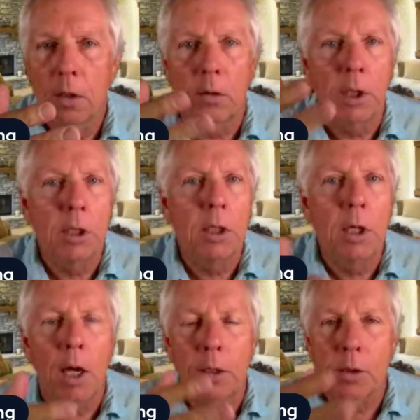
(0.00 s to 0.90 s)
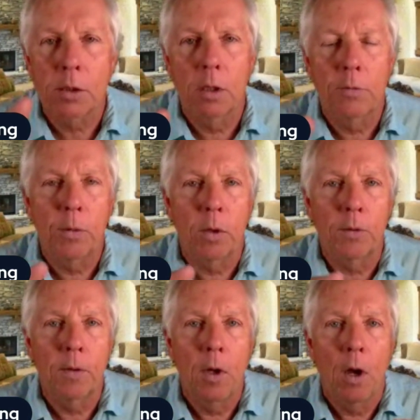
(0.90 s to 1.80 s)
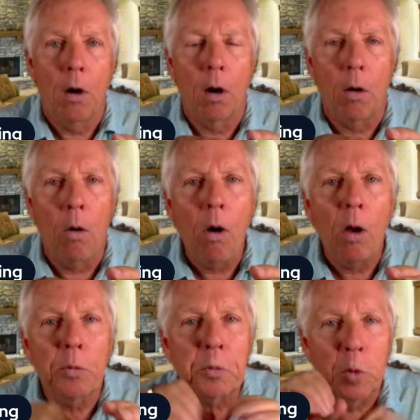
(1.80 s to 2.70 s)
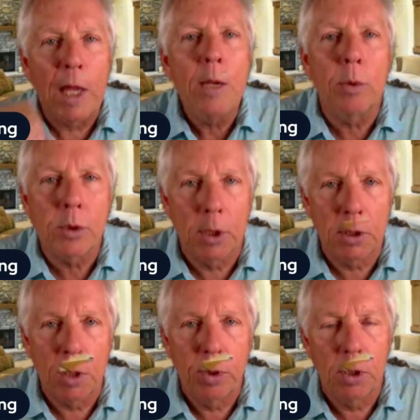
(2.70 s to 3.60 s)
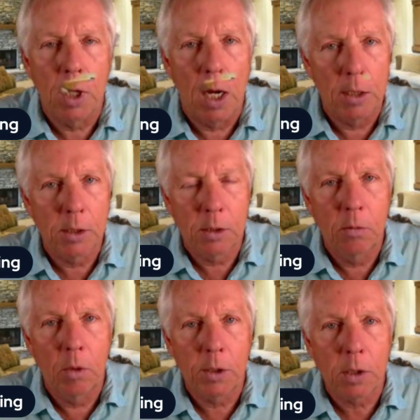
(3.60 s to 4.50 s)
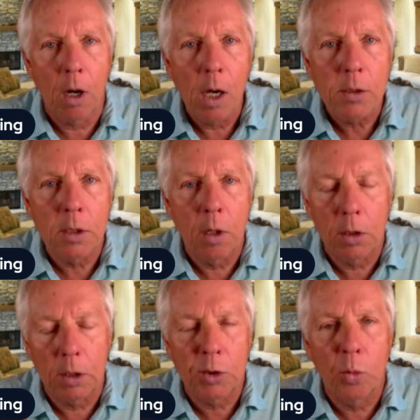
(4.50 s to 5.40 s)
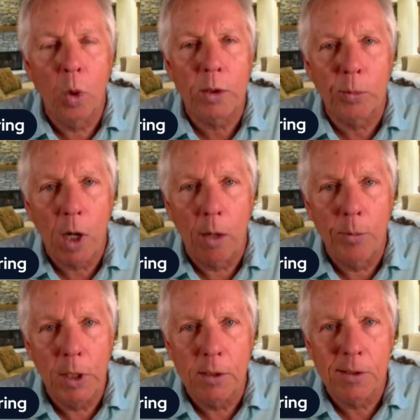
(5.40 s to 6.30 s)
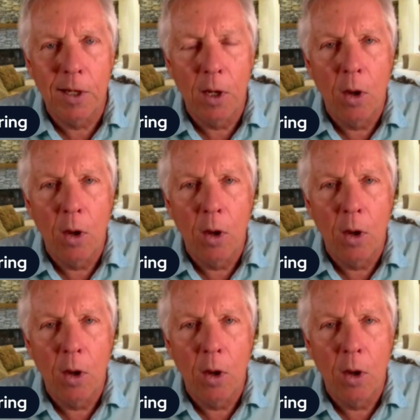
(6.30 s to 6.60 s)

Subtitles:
leaky gut and so forth are all labels that they put on as to what's causing, or as to what the problem is.